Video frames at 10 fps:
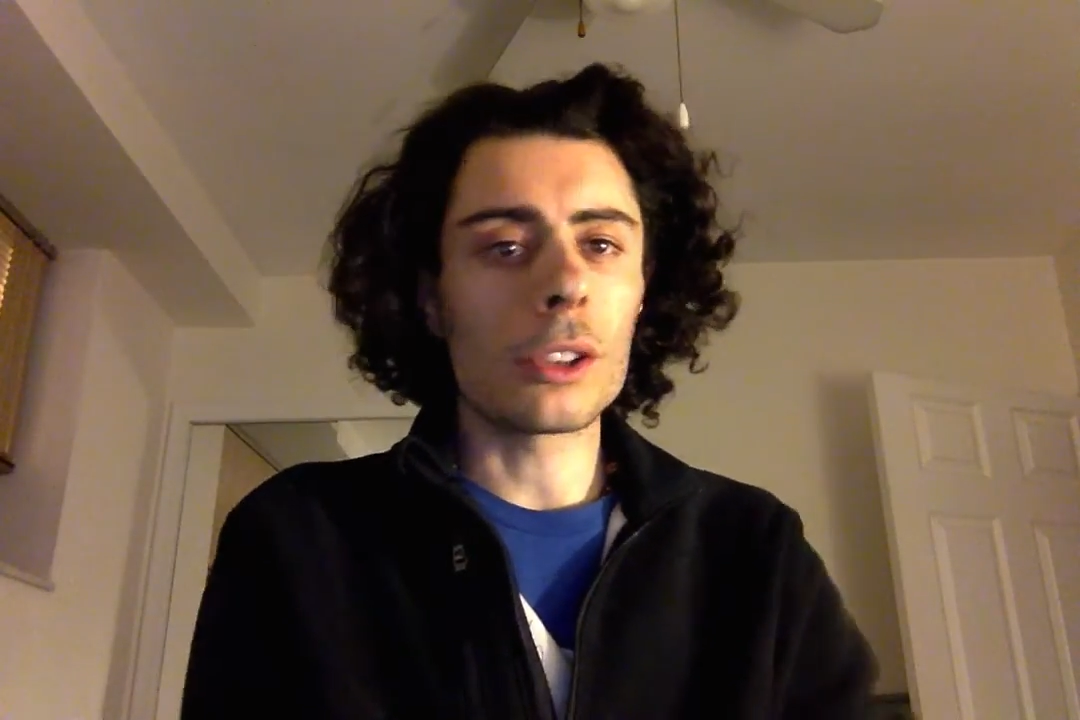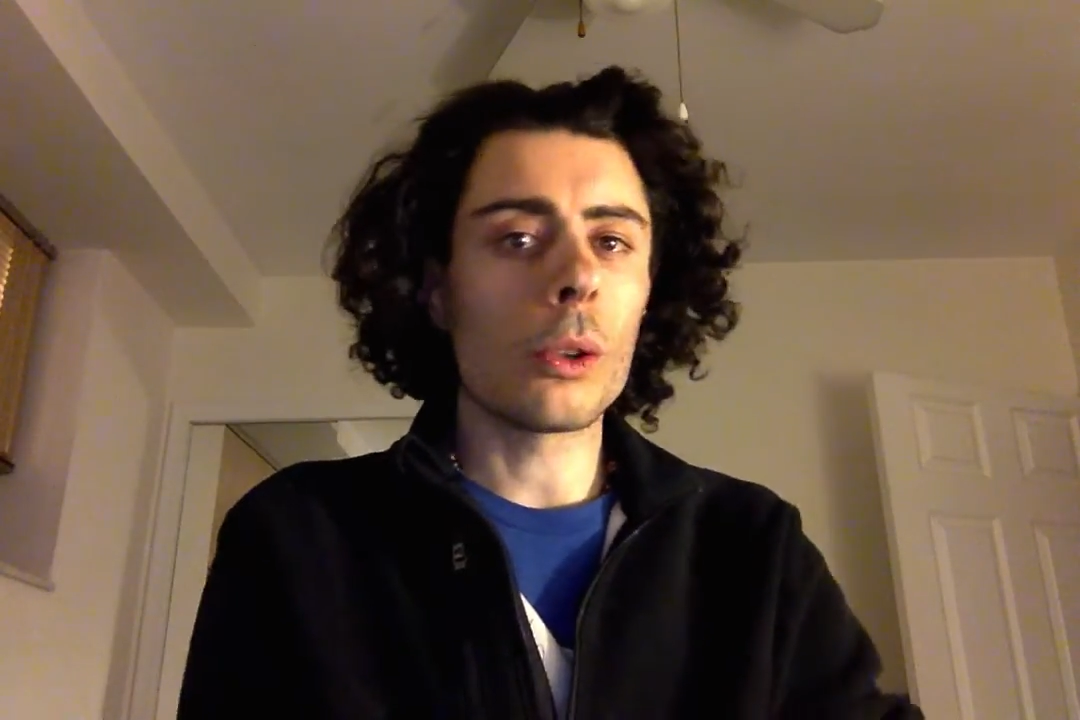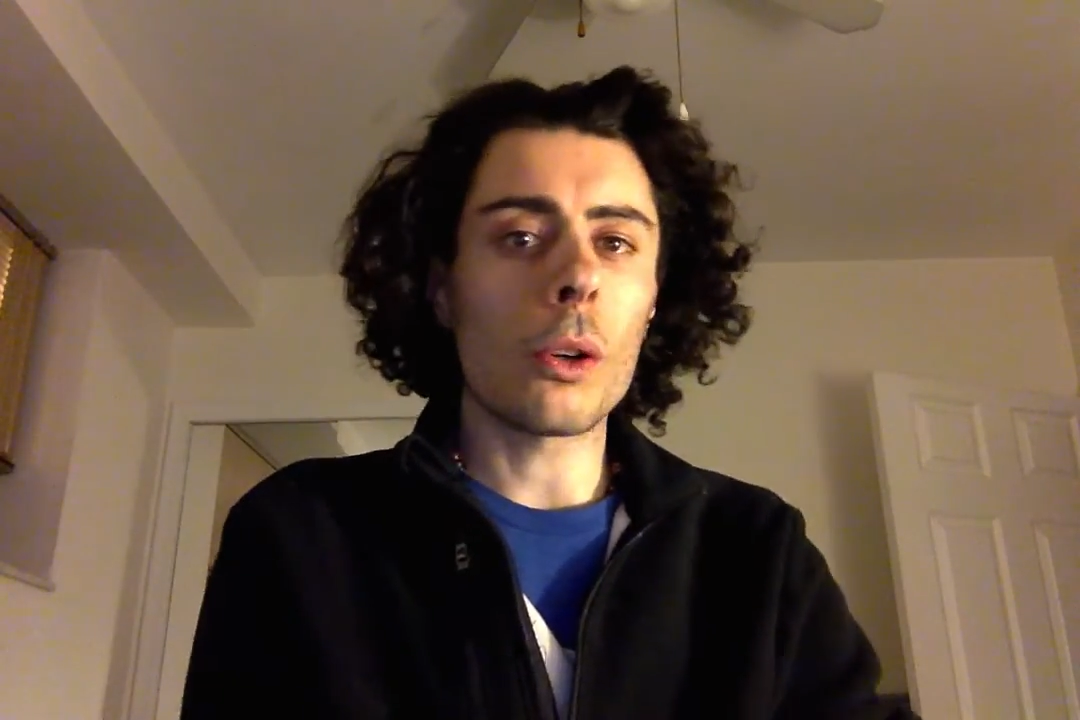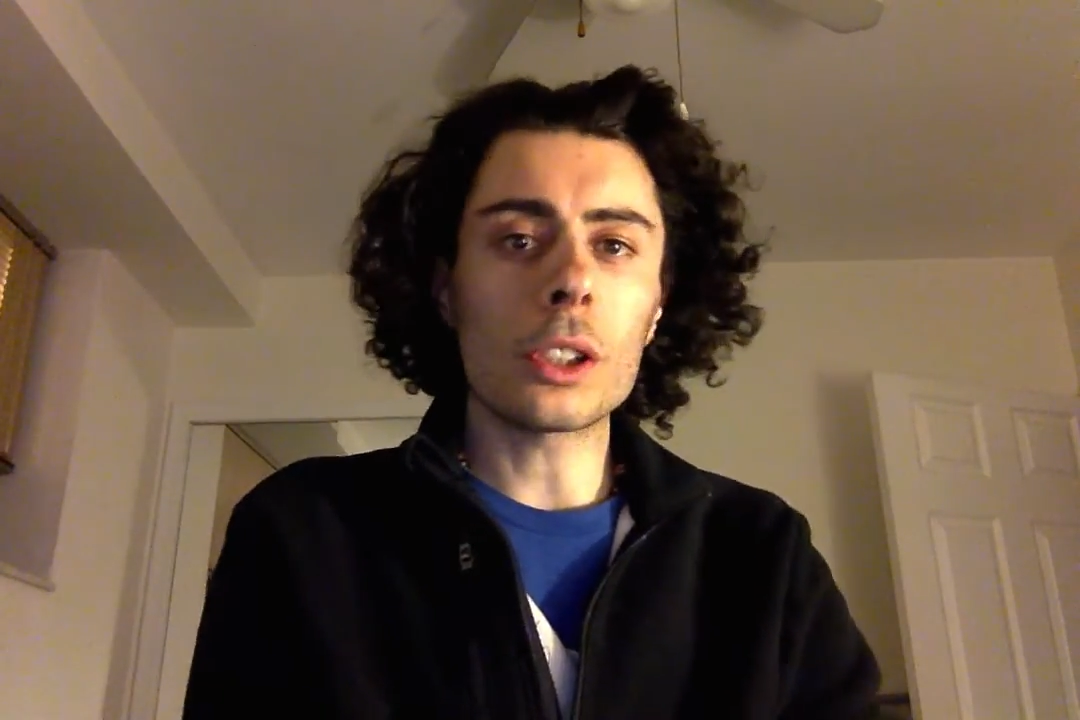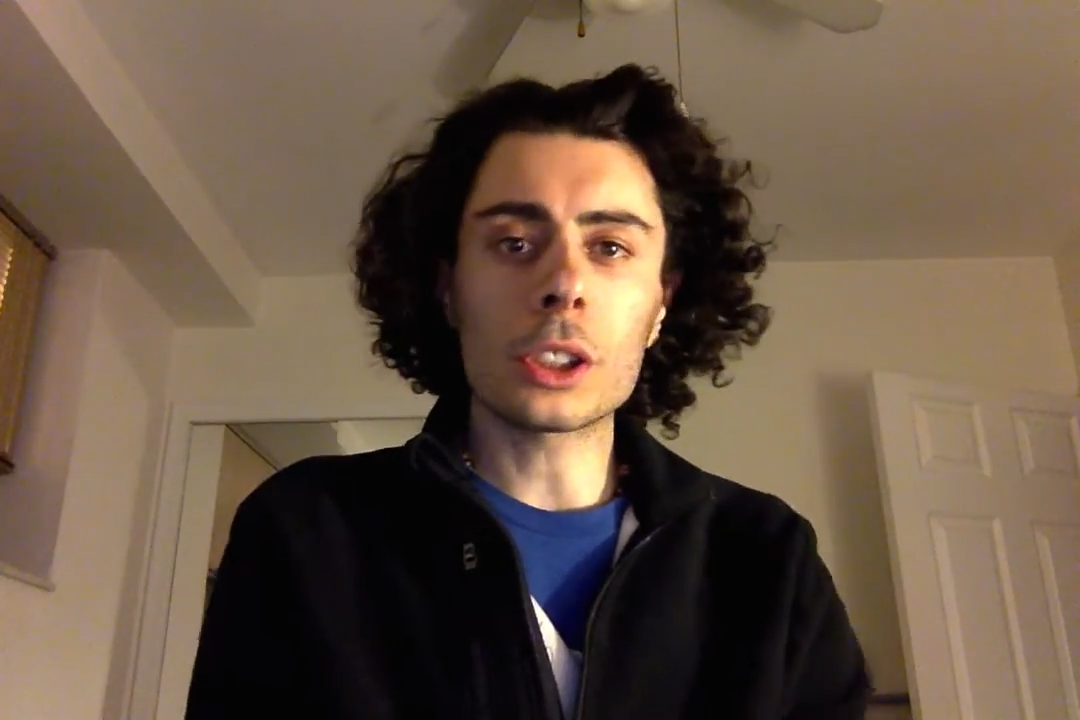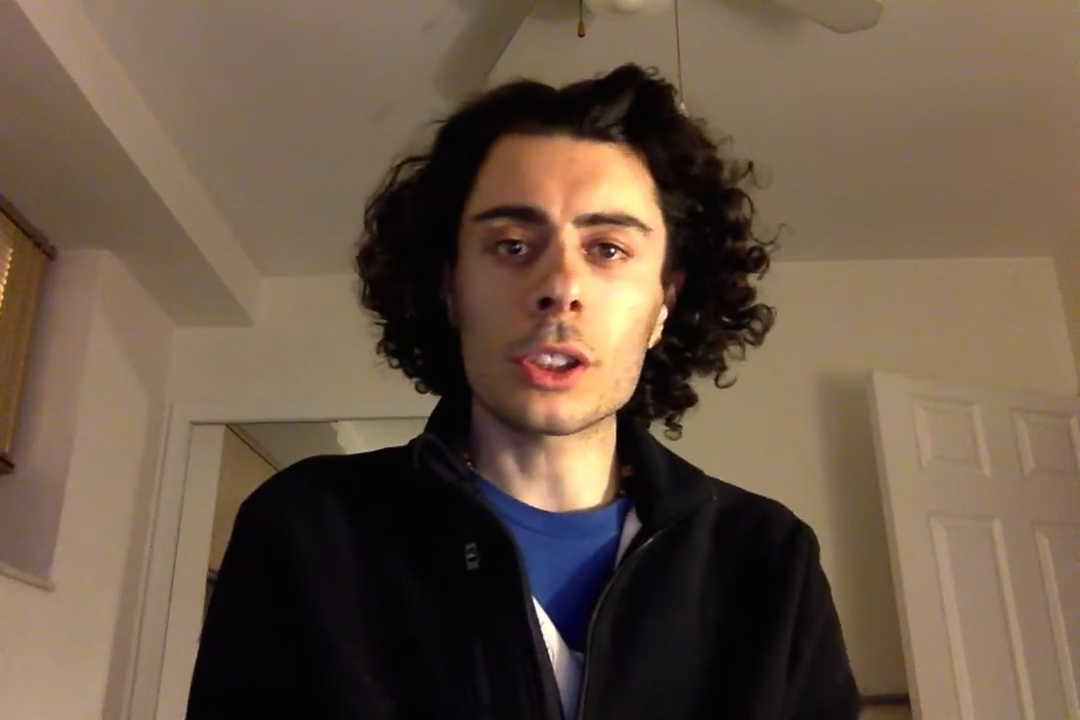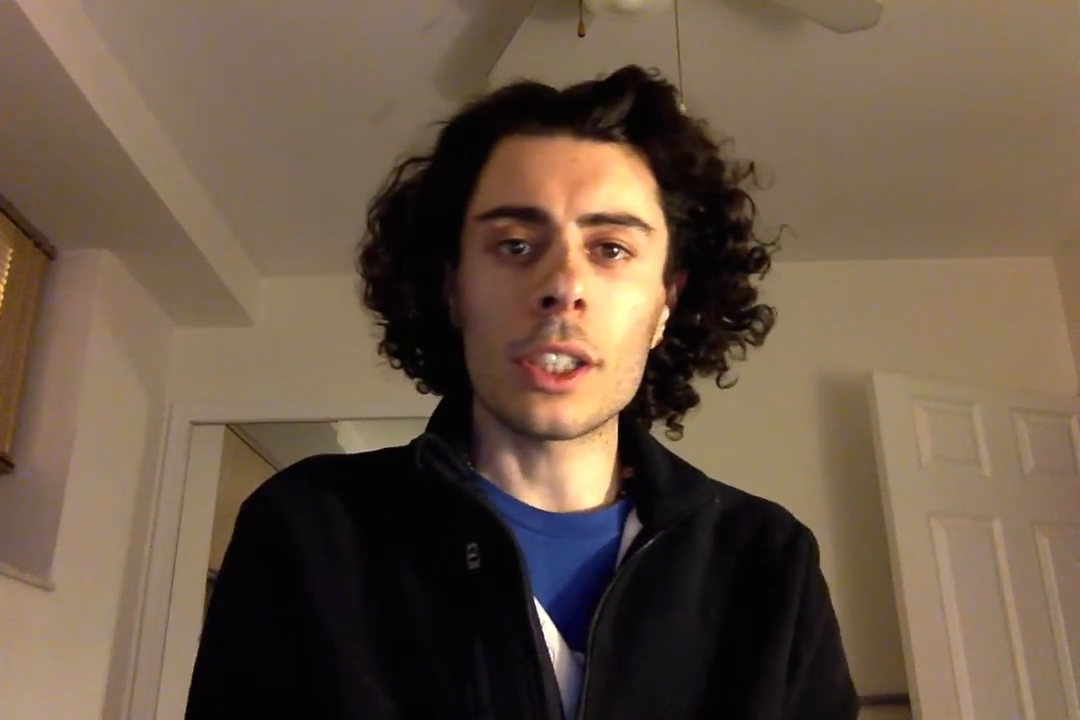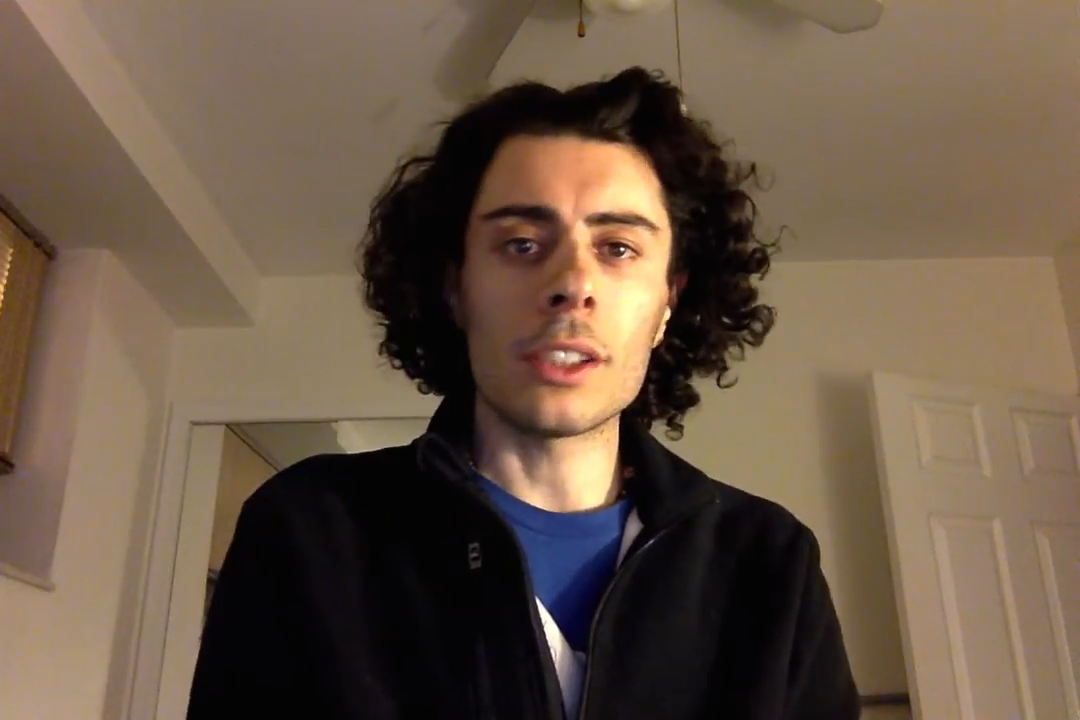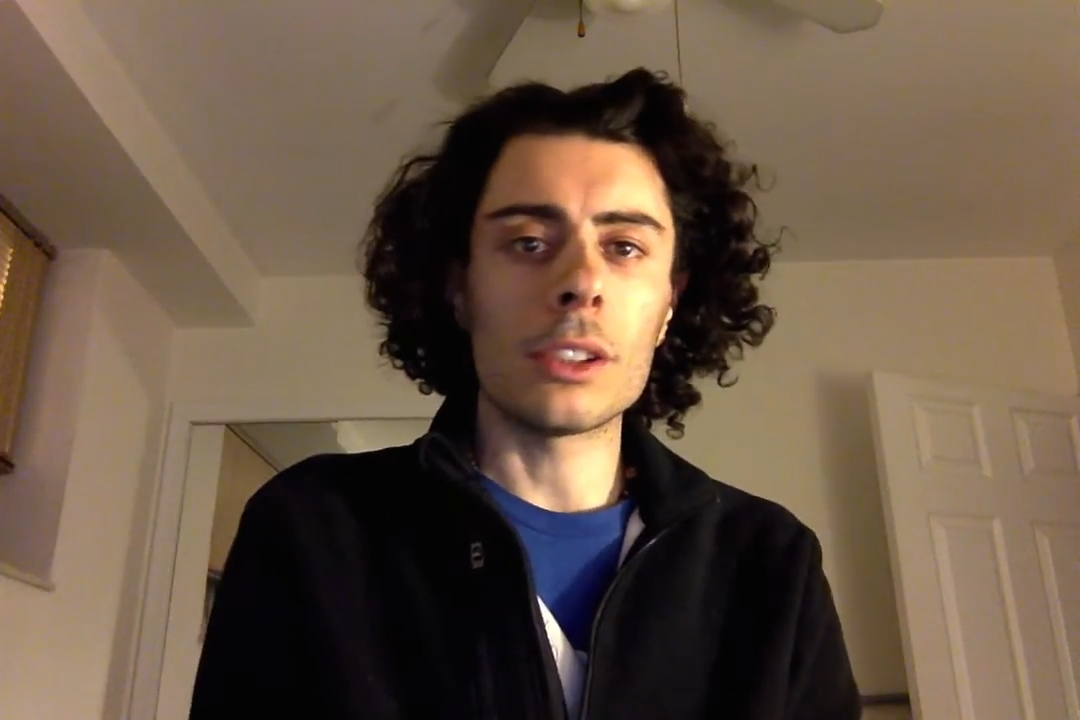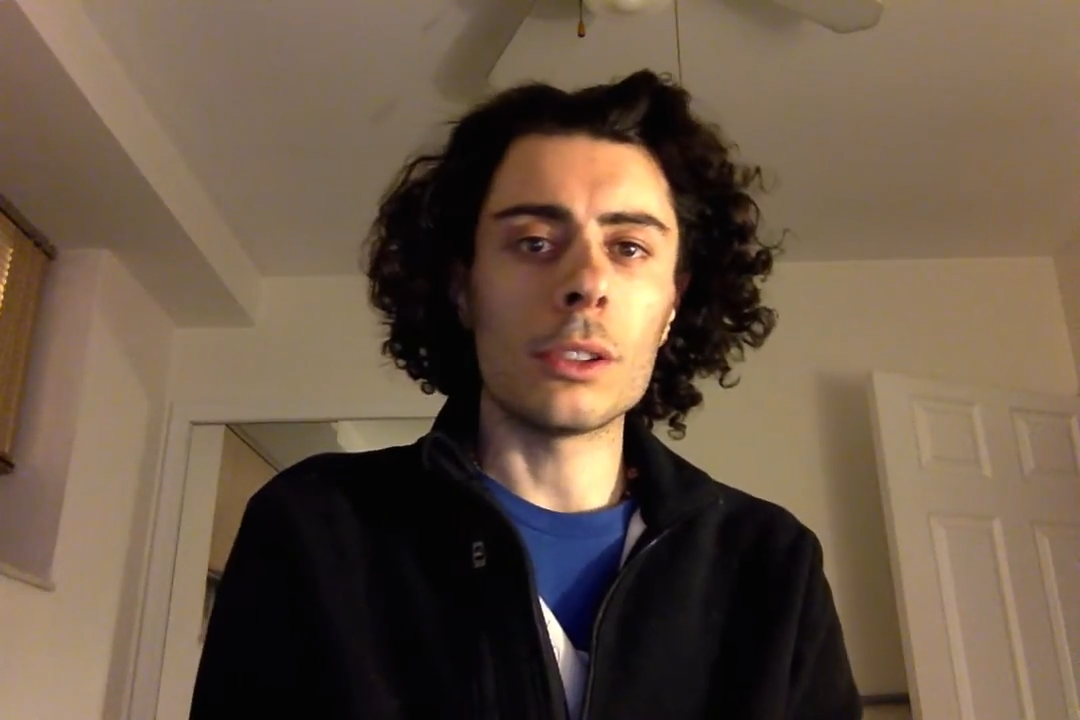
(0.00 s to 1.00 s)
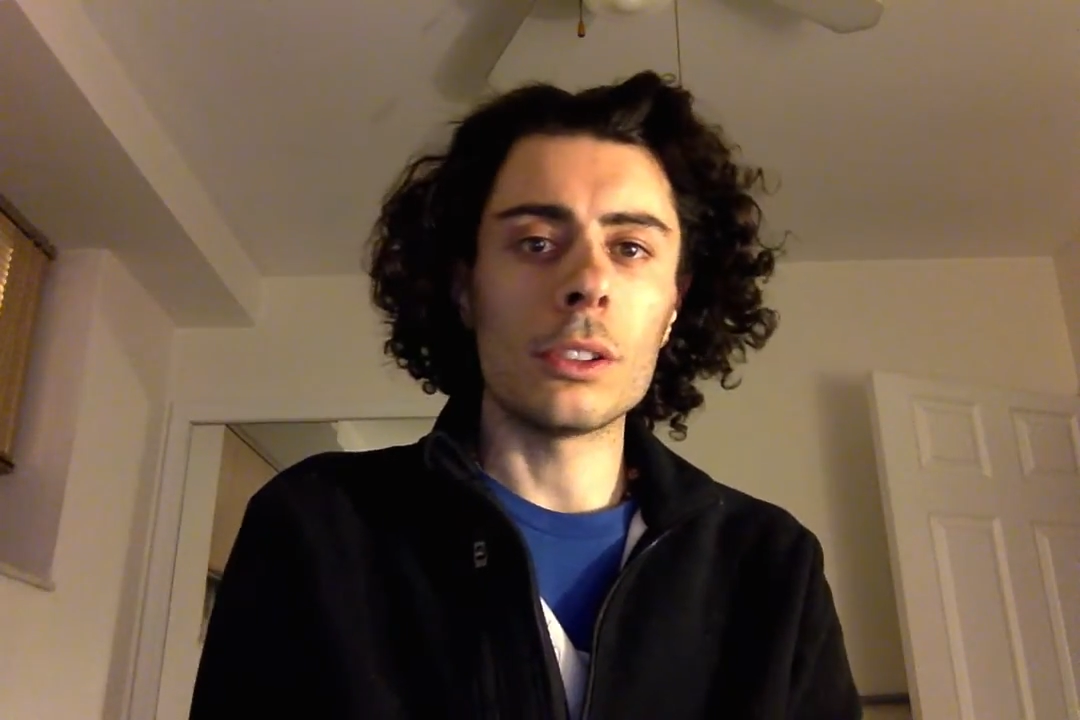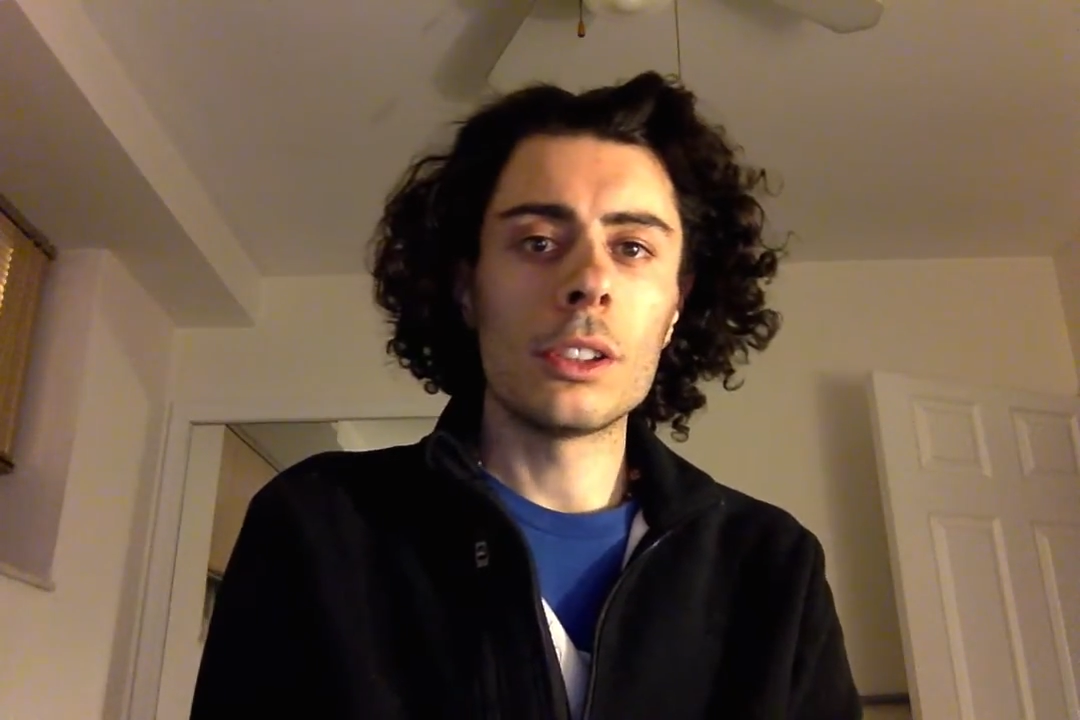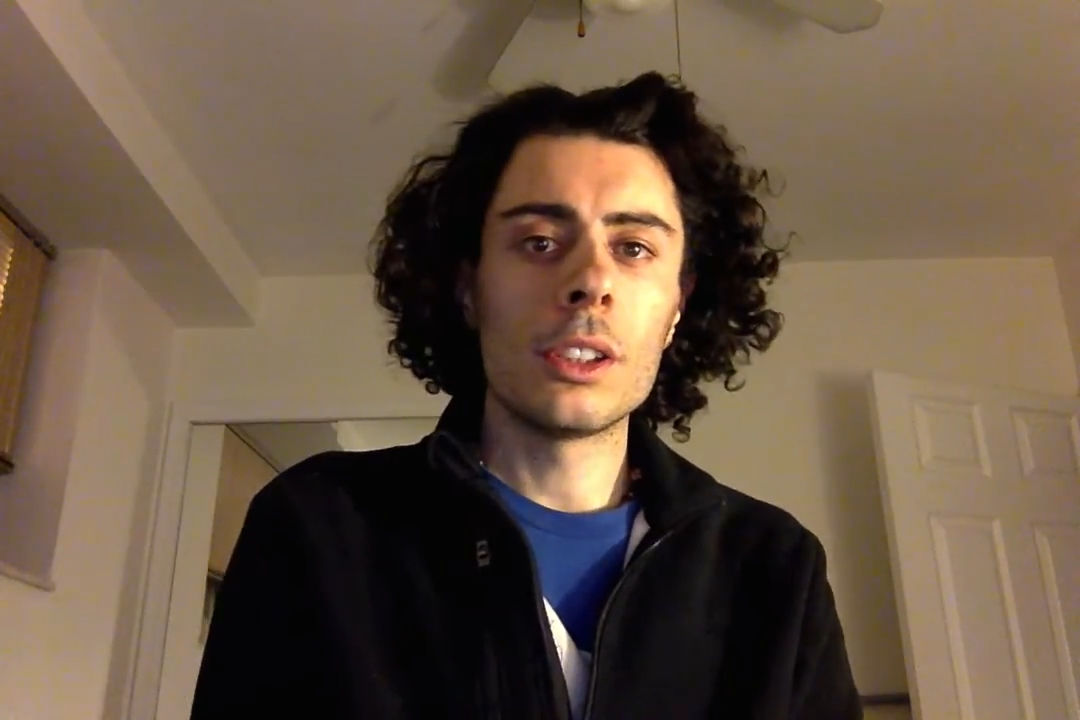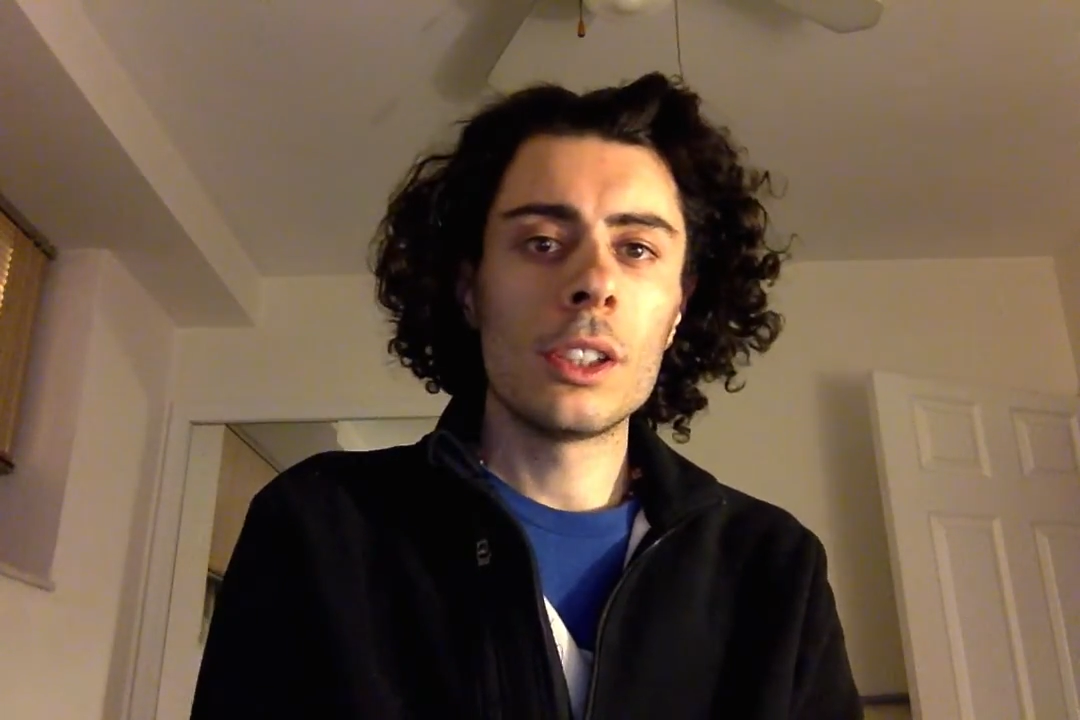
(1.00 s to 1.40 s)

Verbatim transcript: torture and to,